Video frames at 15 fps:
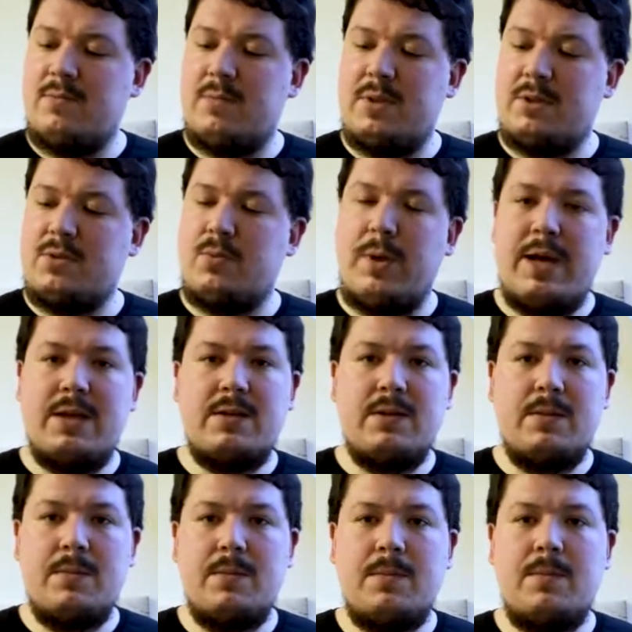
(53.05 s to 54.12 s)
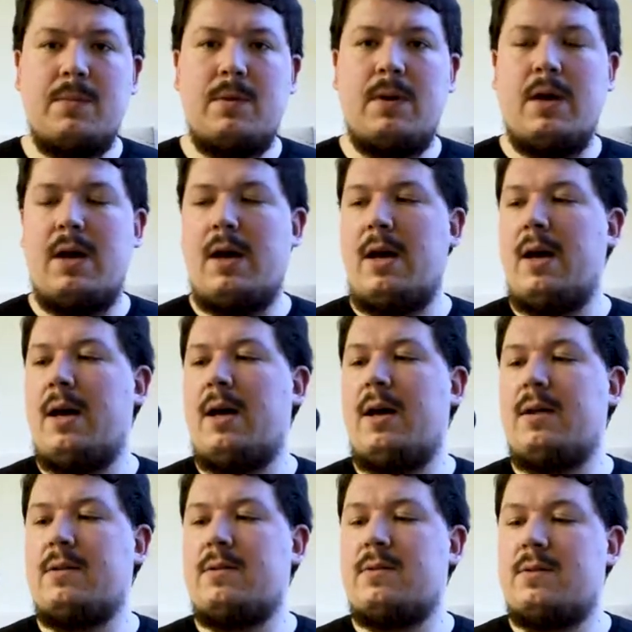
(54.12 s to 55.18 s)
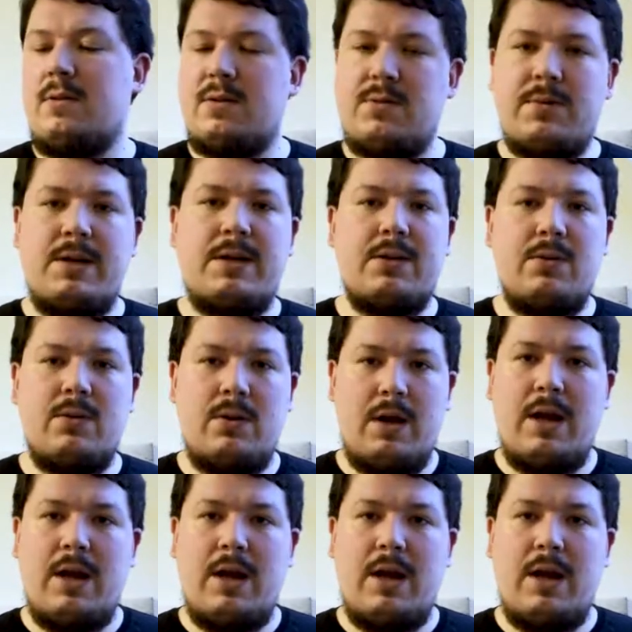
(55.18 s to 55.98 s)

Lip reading: much weight, and it's really cool.